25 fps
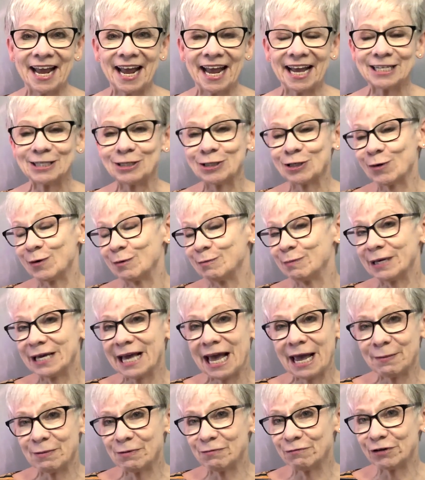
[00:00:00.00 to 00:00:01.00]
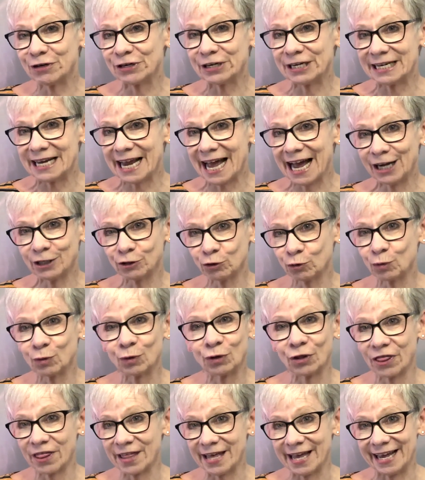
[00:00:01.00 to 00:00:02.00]
And so it became a very
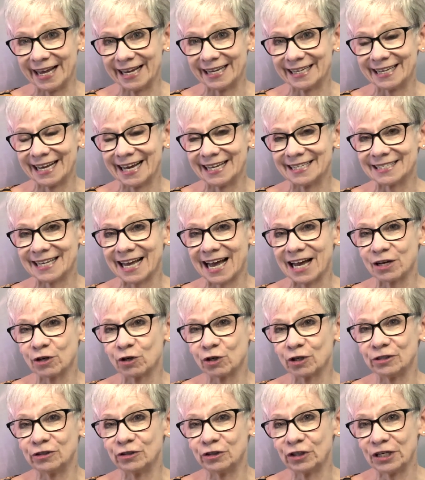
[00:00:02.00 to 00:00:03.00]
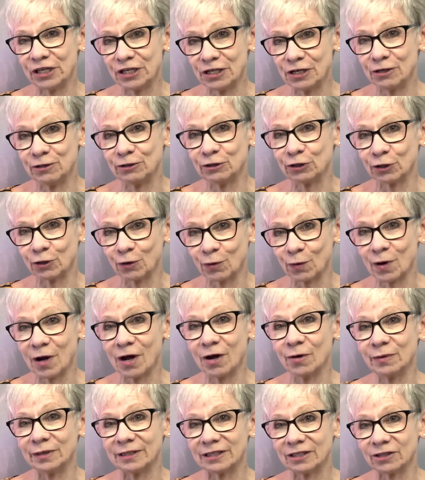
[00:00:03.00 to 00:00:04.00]
natural thing as I continued to
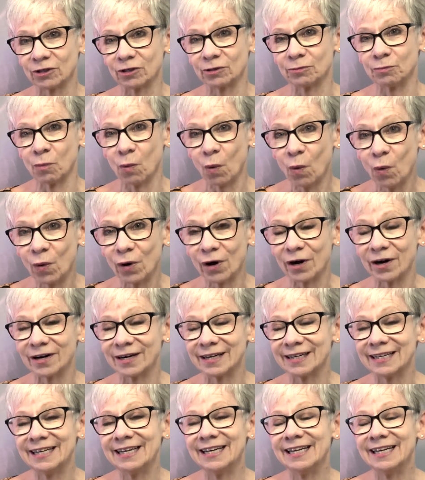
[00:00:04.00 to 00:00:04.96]
grow and learn more